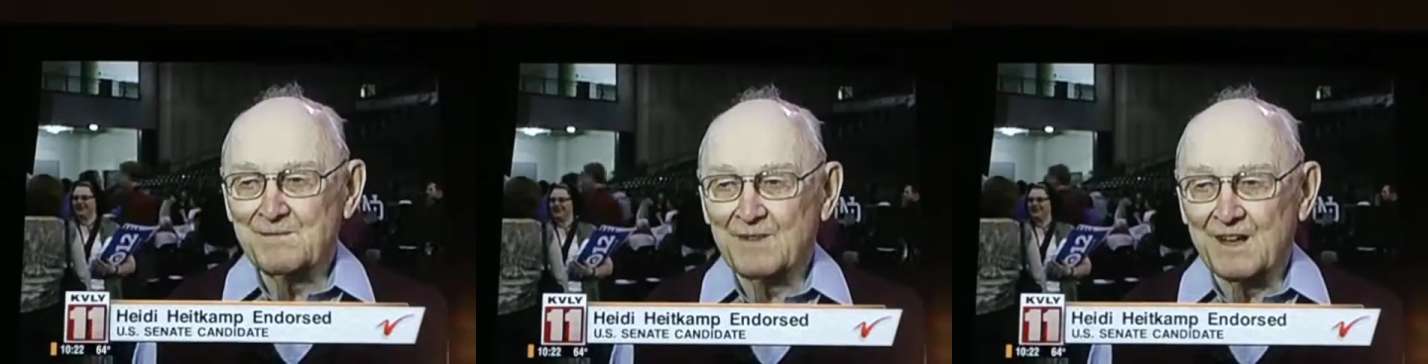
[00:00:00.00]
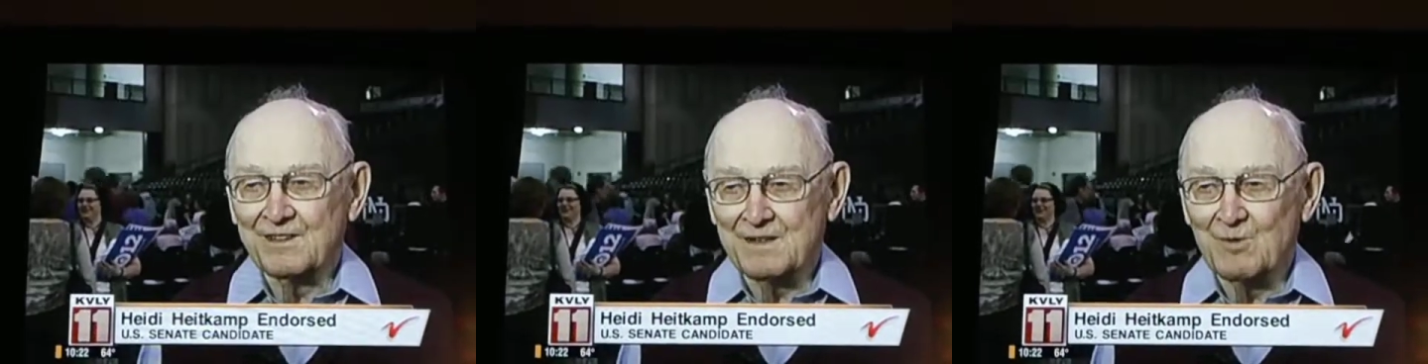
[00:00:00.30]

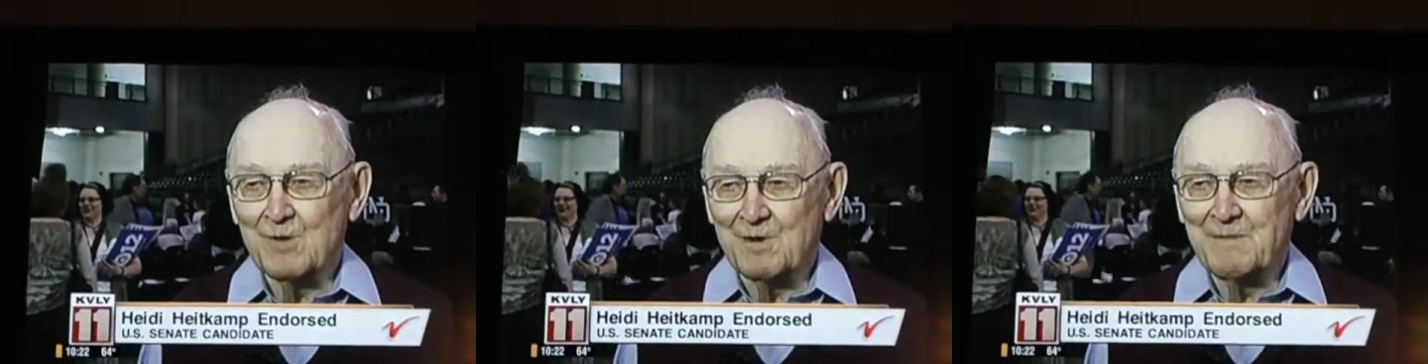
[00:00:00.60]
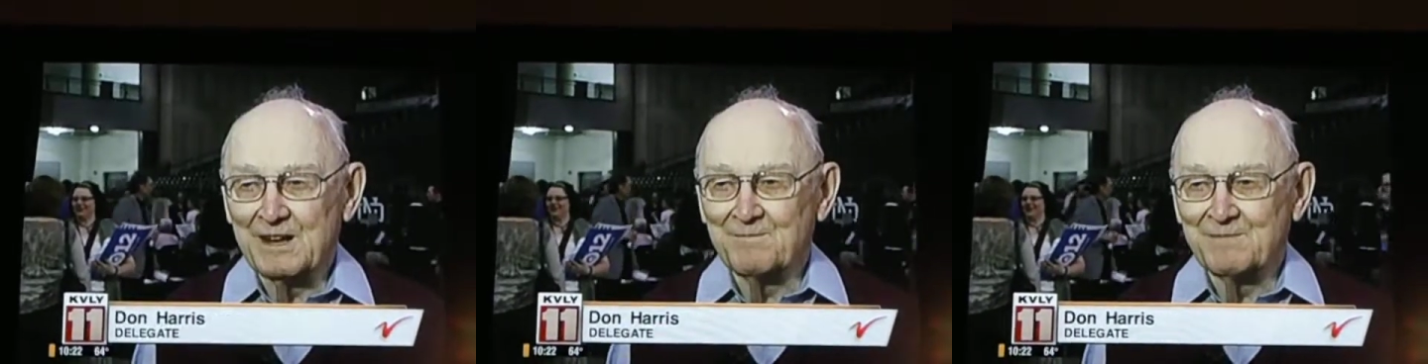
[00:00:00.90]
I see more
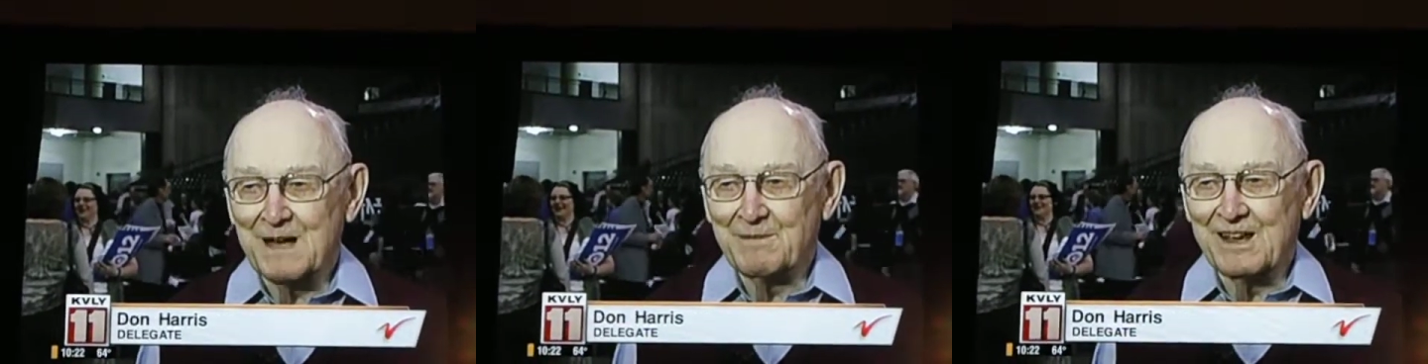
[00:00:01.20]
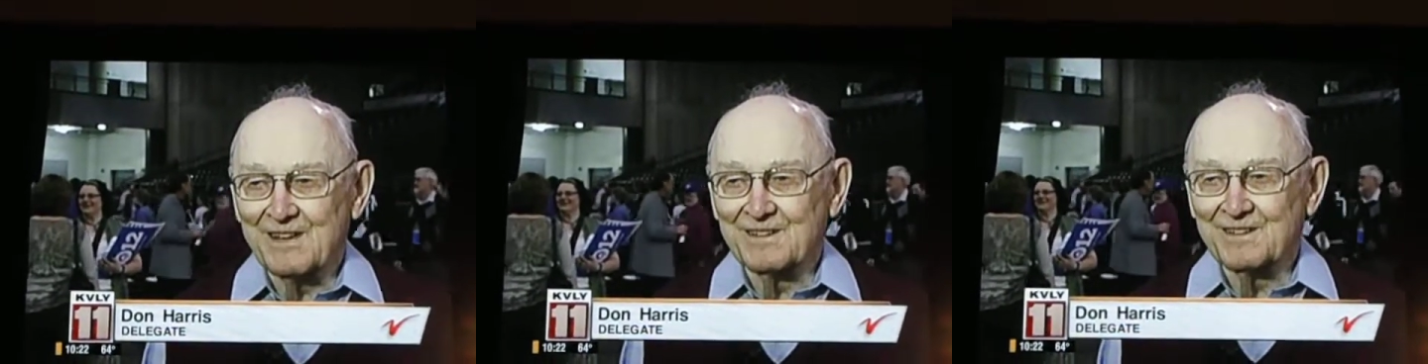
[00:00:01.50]
momentum coming
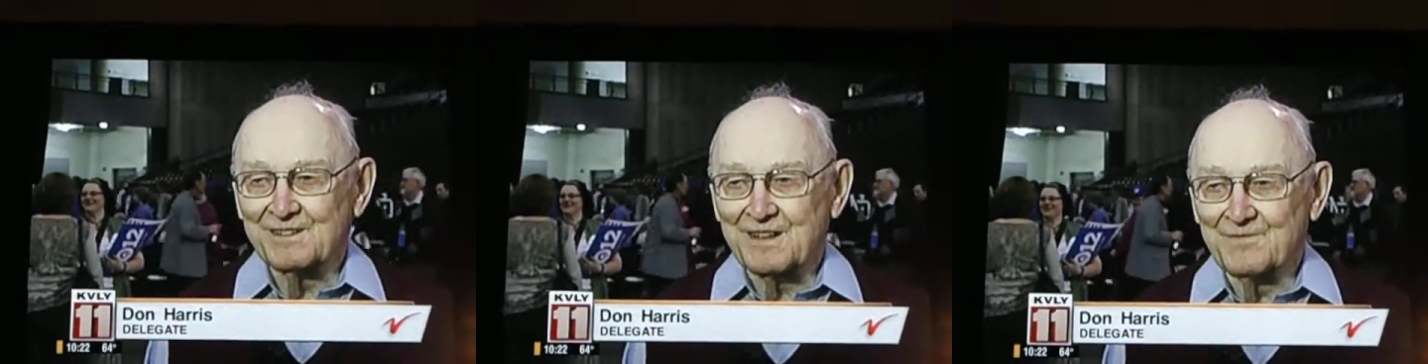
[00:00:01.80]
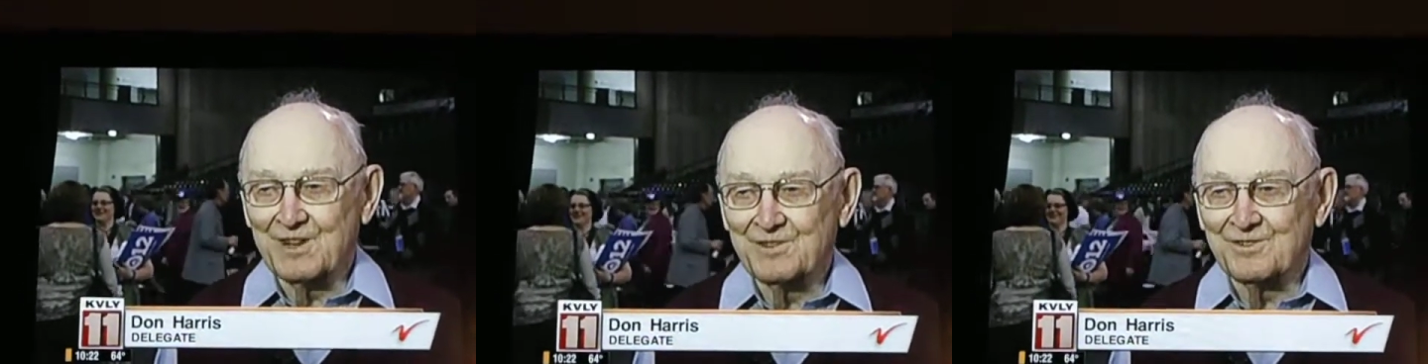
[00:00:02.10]
out of this
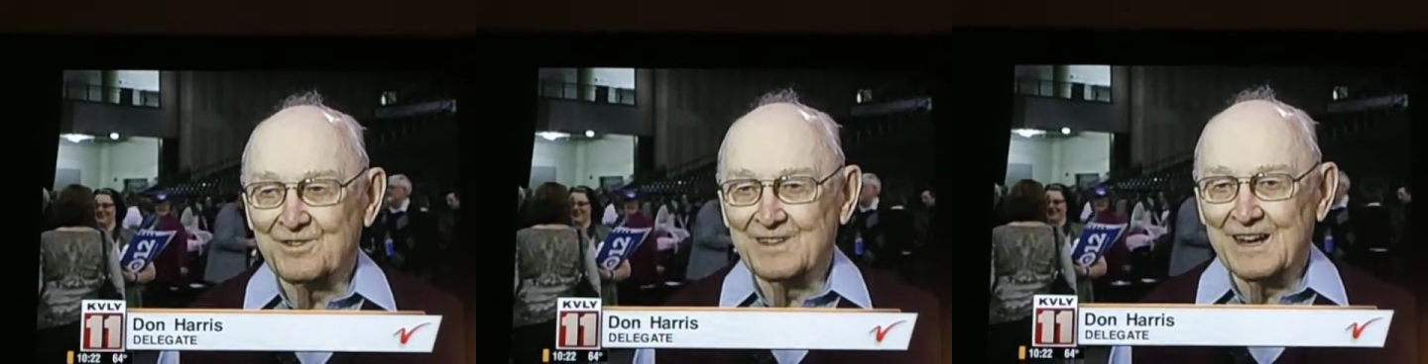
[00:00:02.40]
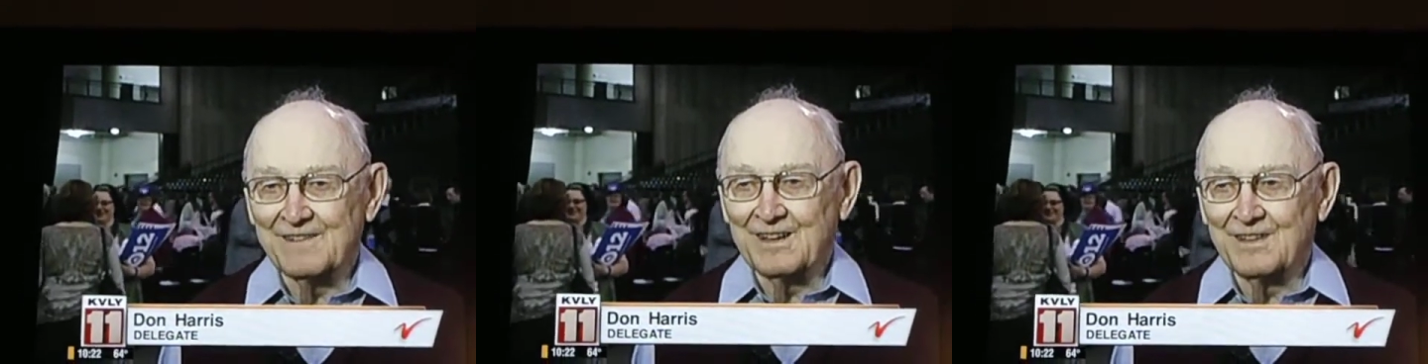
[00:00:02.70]
convention than
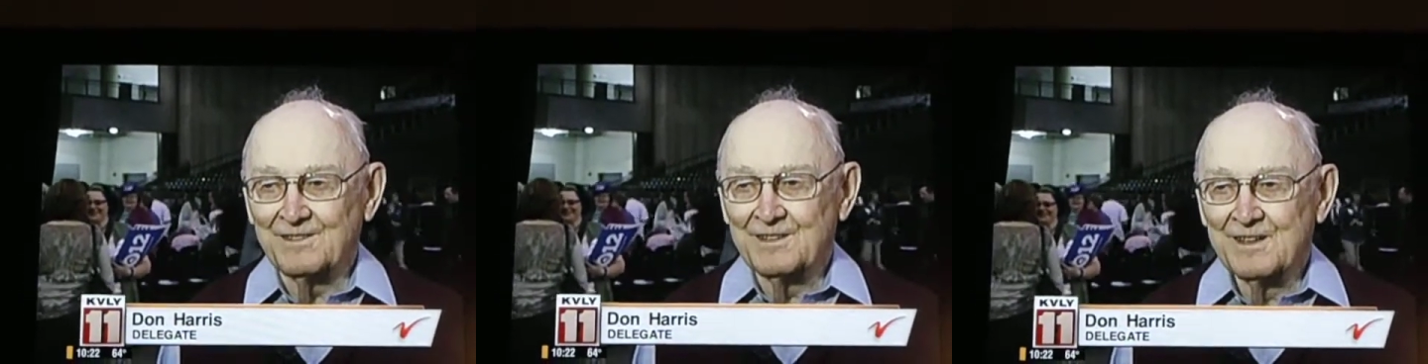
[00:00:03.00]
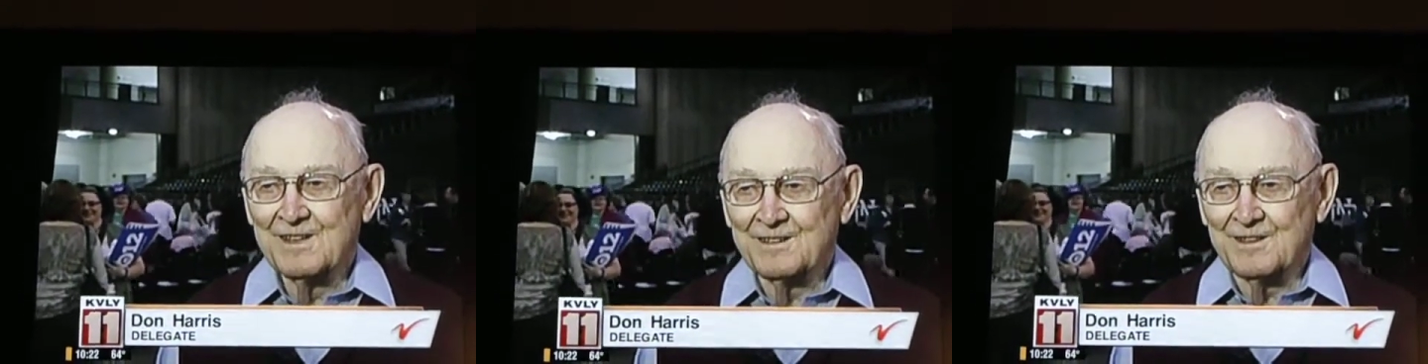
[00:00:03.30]
I've had
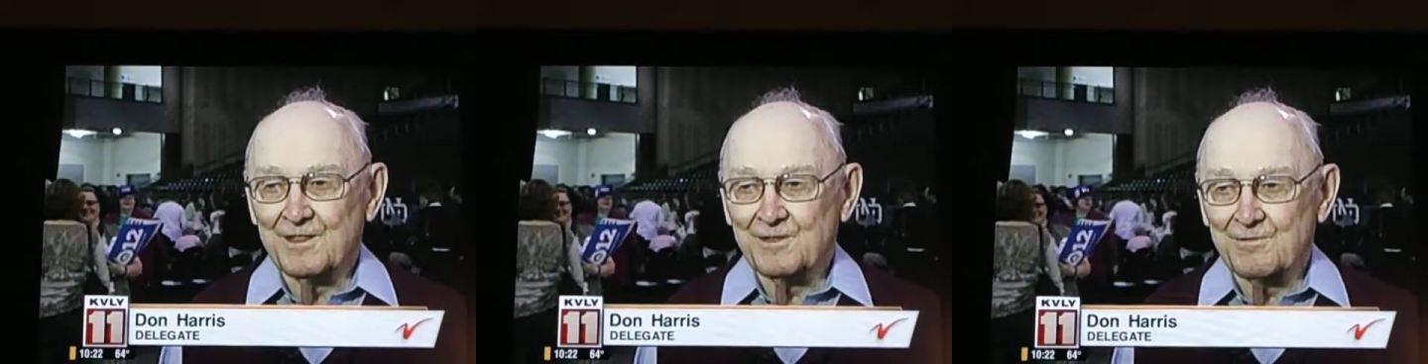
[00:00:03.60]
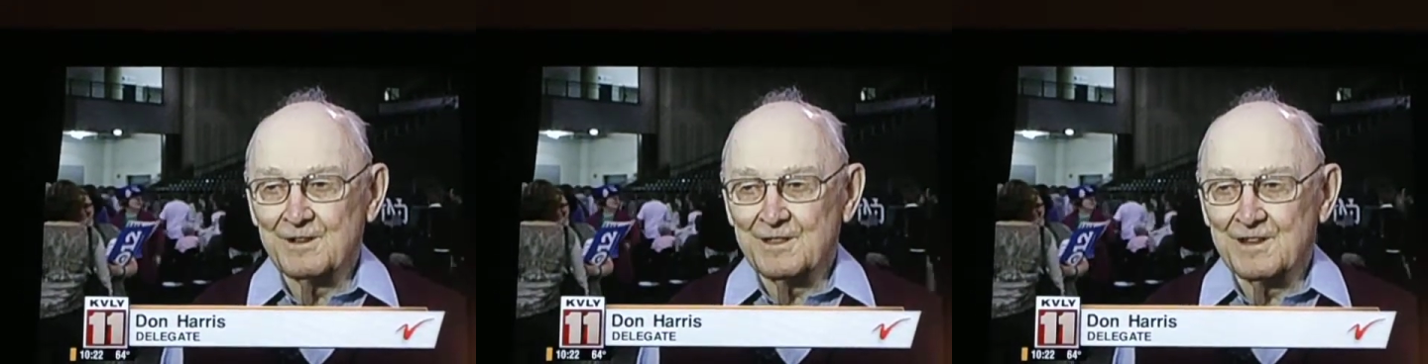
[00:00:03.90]
the other
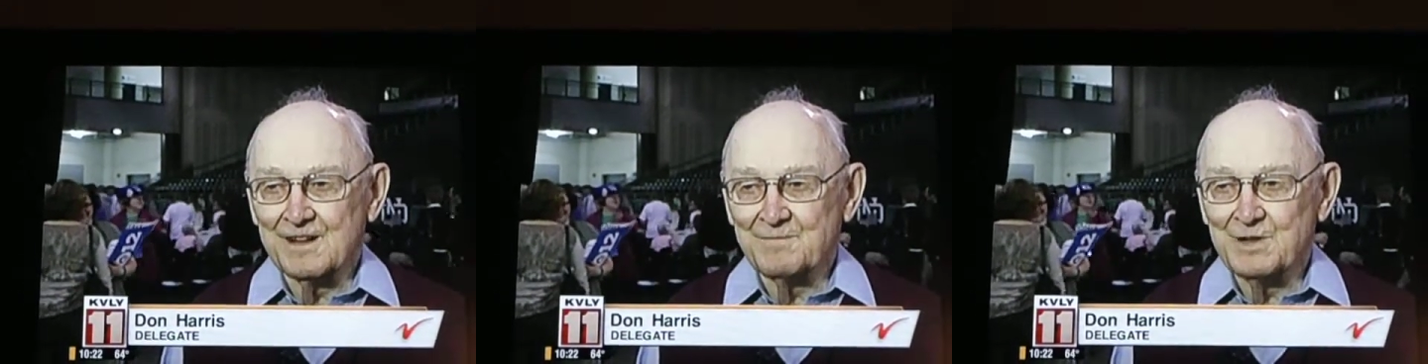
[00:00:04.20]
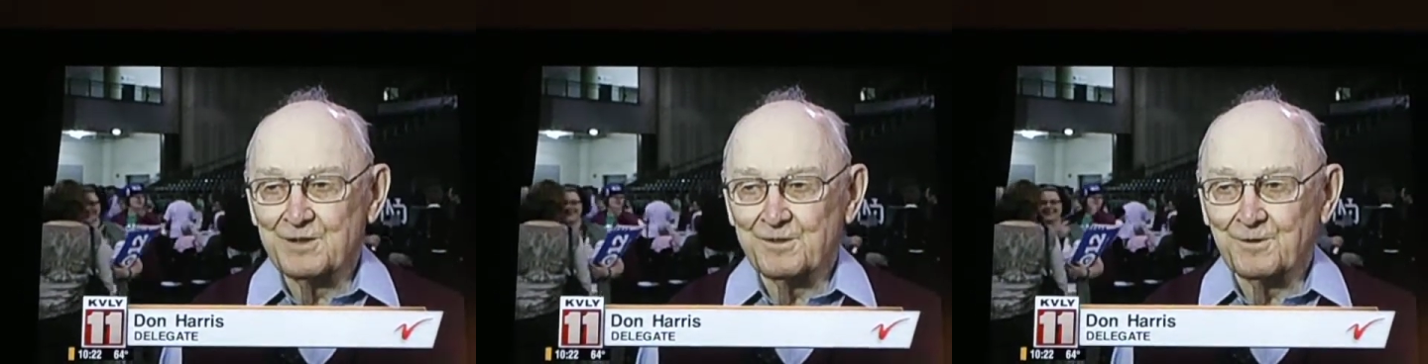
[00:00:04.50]
three that I've
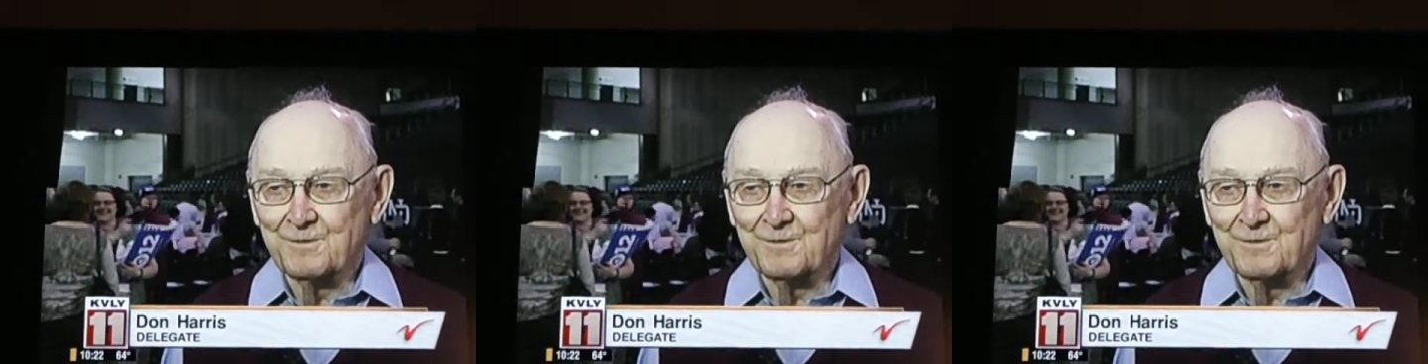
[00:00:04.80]
been to.